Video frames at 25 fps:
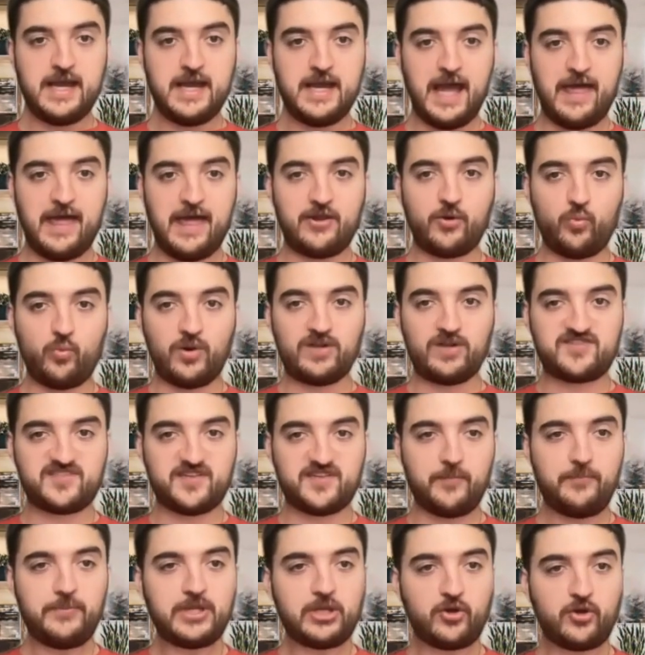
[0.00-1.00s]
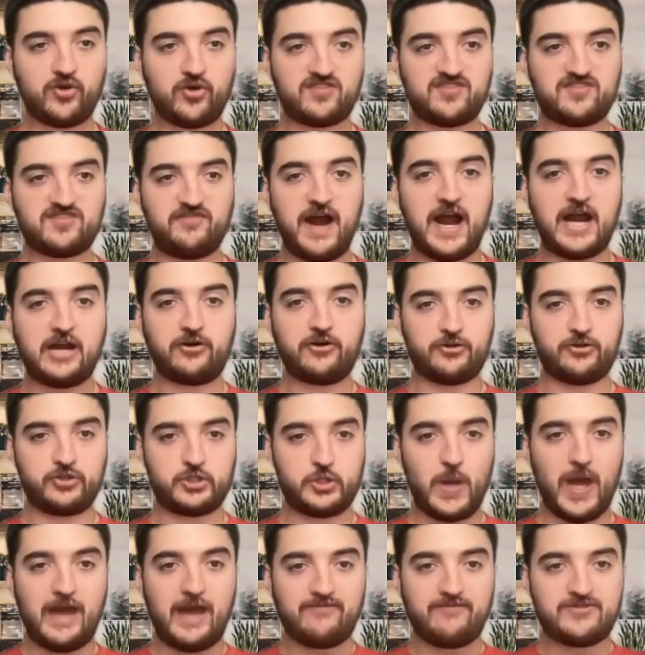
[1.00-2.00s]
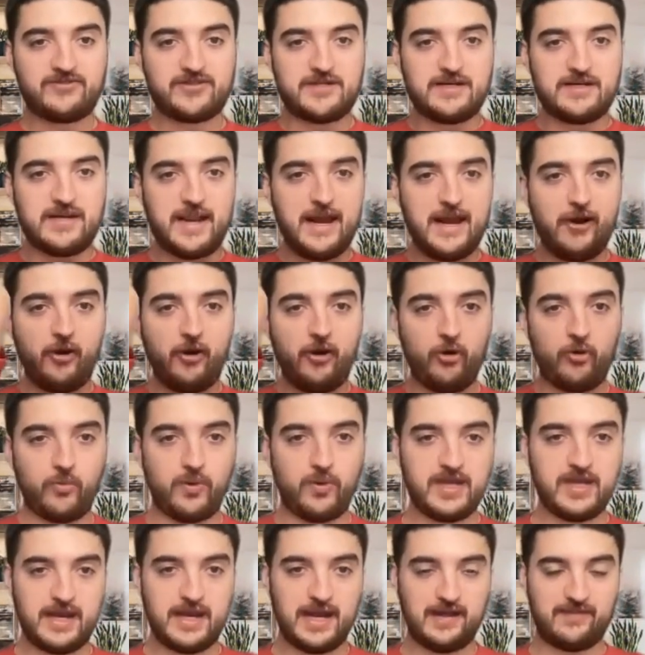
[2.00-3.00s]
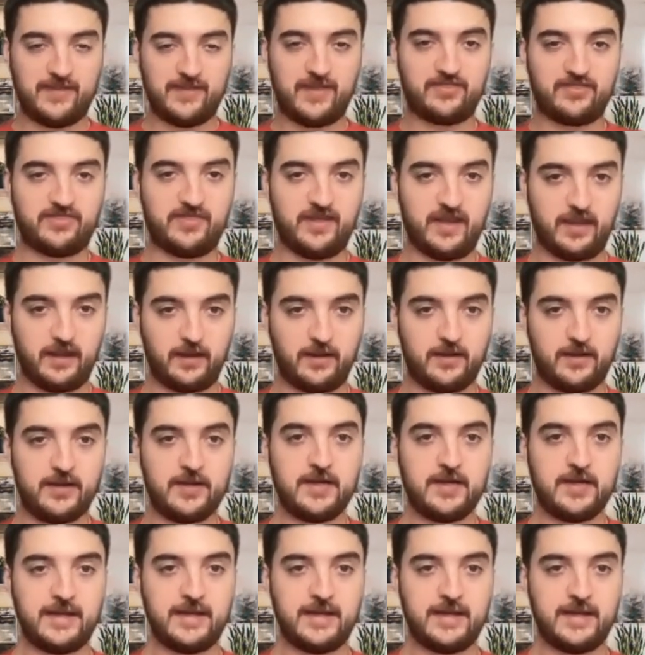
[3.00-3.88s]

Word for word: And then when something goes viral, you have to narrow in on that thing.